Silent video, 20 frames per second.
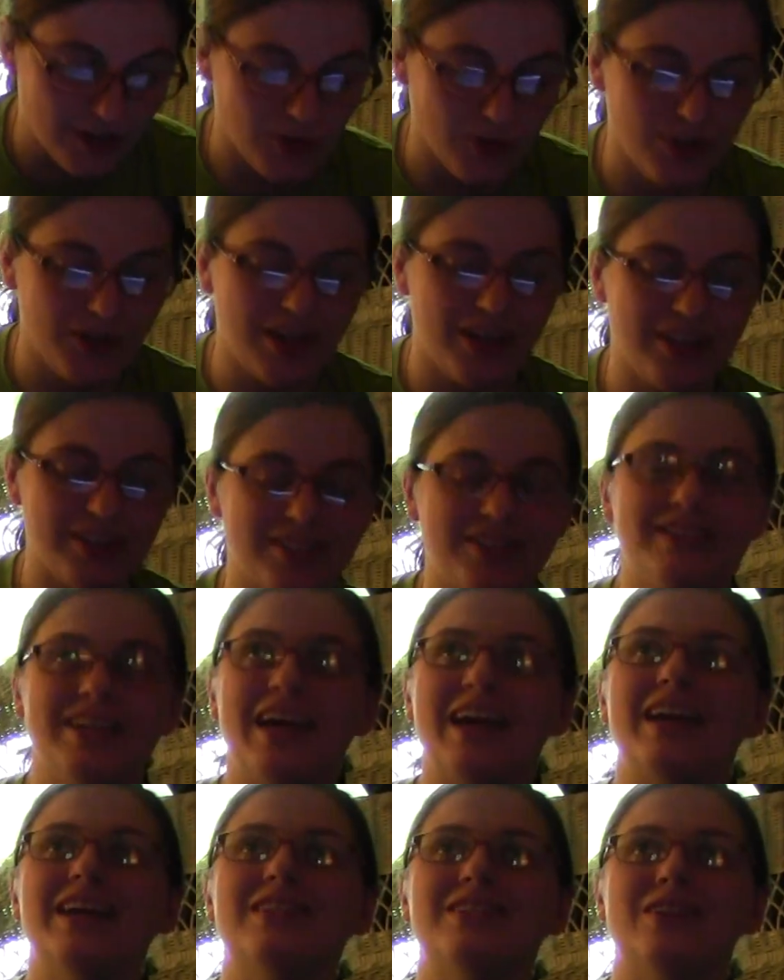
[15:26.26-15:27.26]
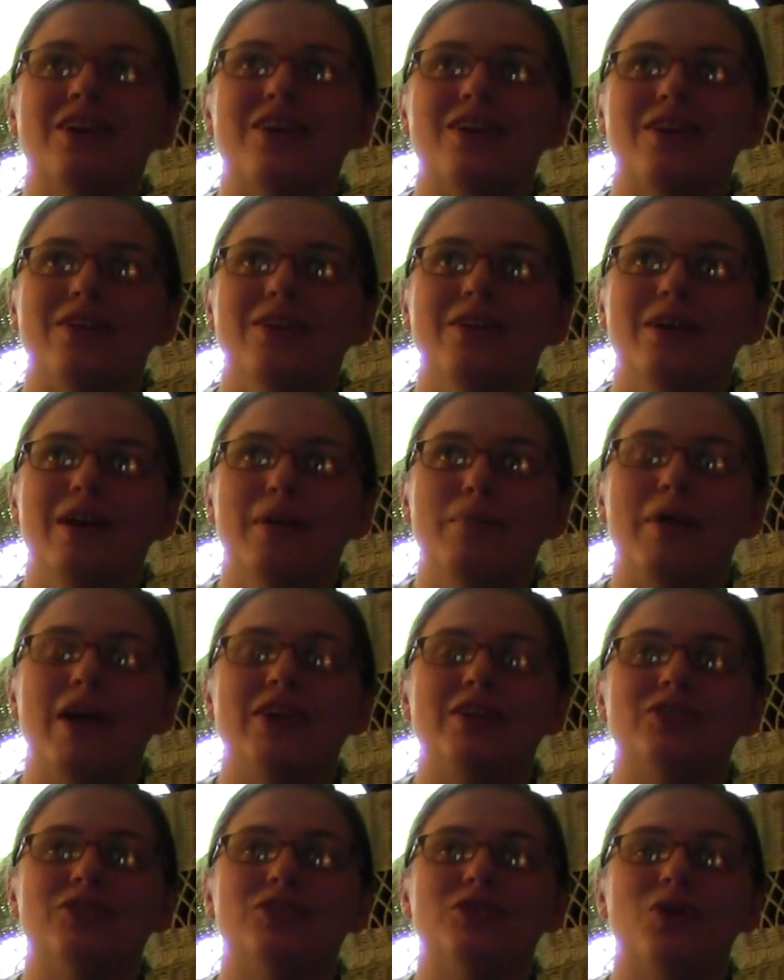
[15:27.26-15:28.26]
So you get a second turn by
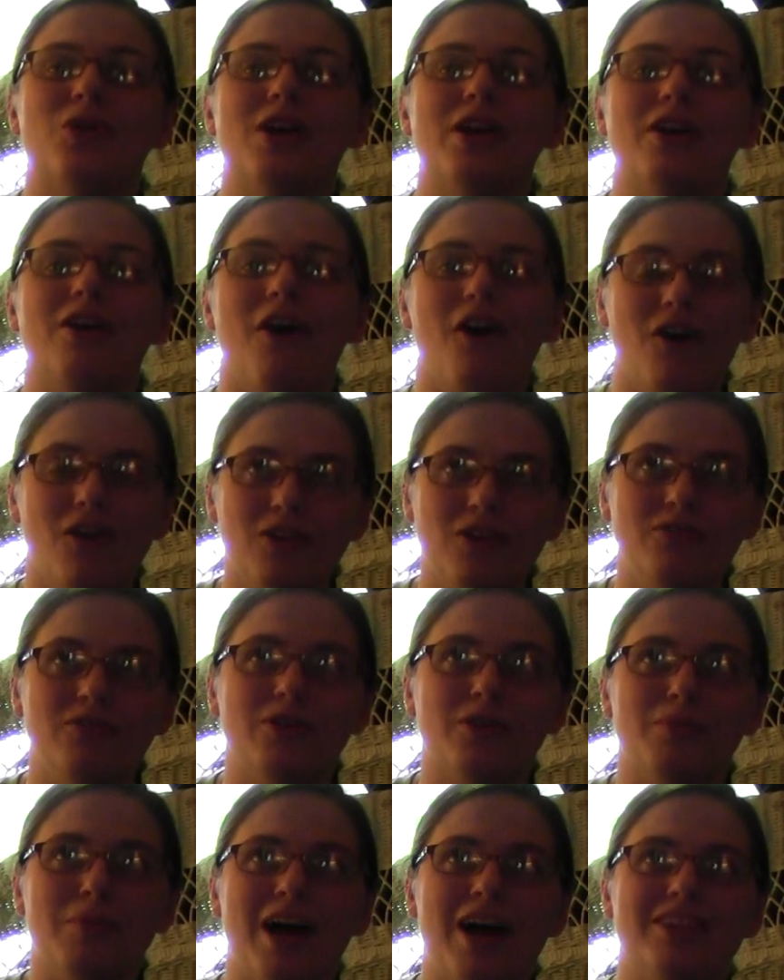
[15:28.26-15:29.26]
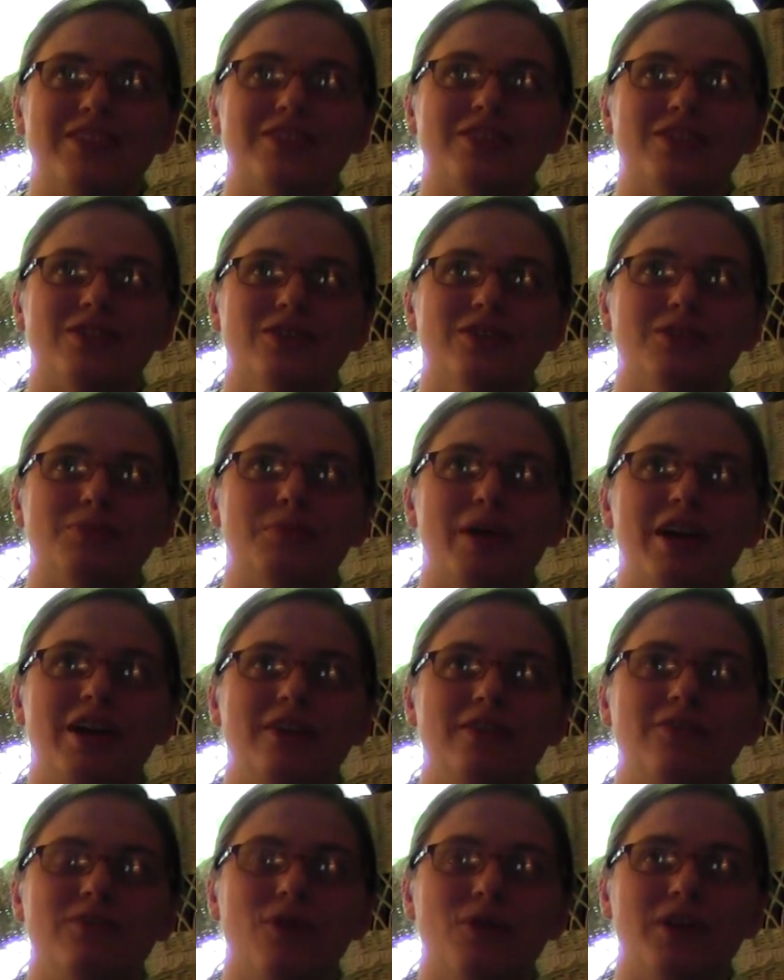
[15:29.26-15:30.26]
destroying all of your monsters,
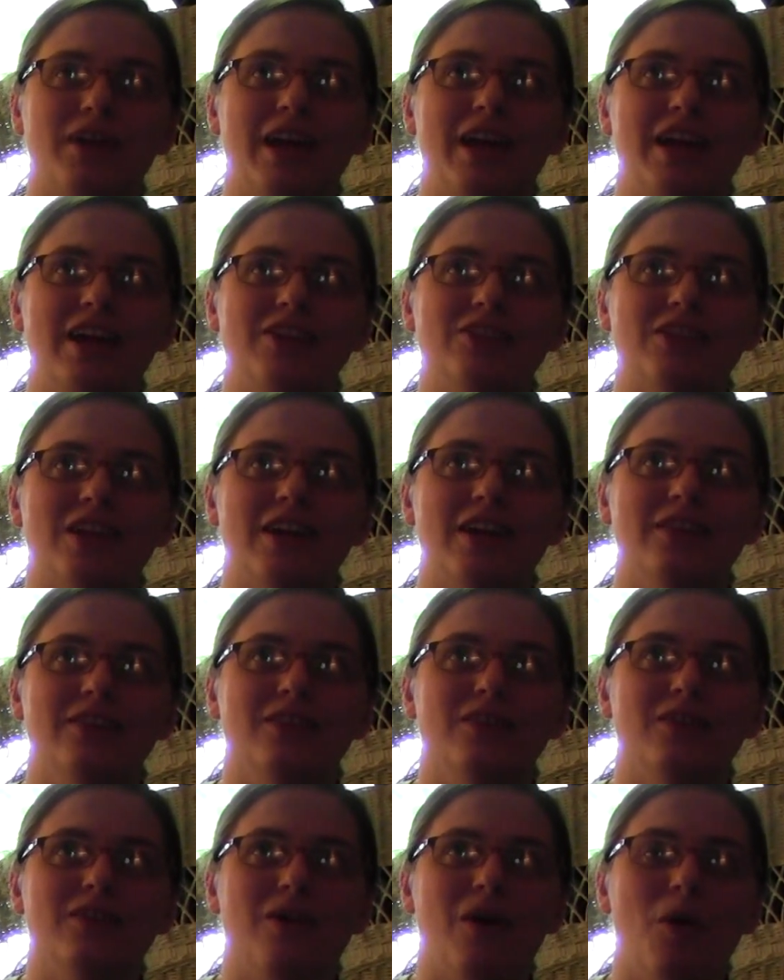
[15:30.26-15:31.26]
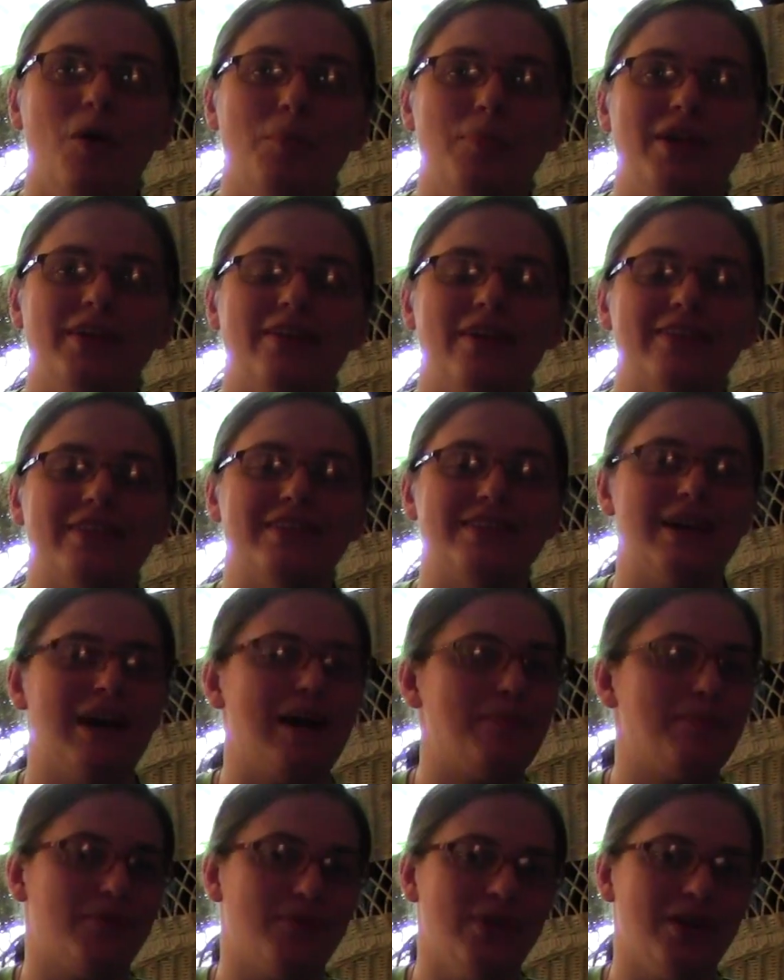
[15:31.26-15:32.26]
paying 4 gauge, and hoping that the
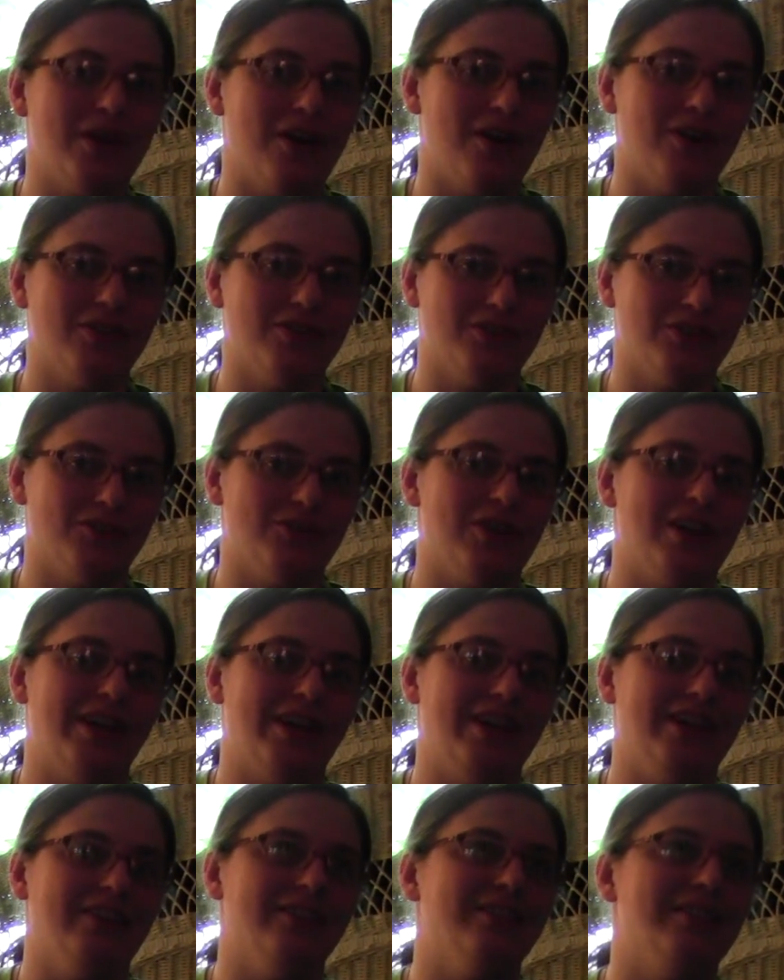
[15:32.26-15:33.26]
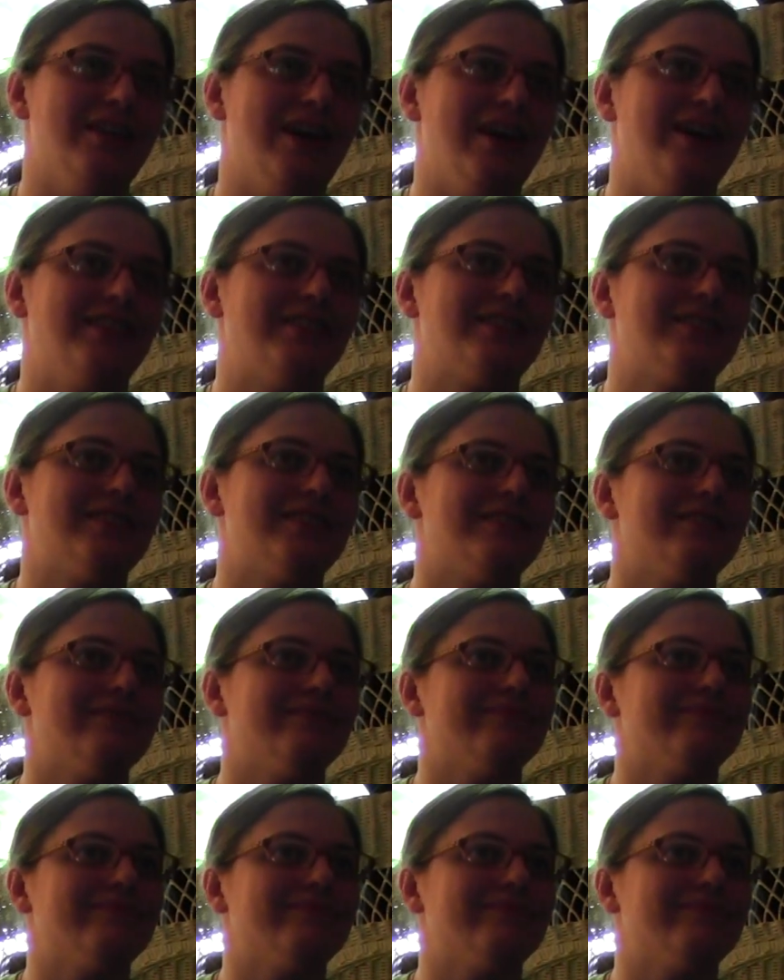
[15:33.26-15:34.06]
top 3 cards are Dragon Knights.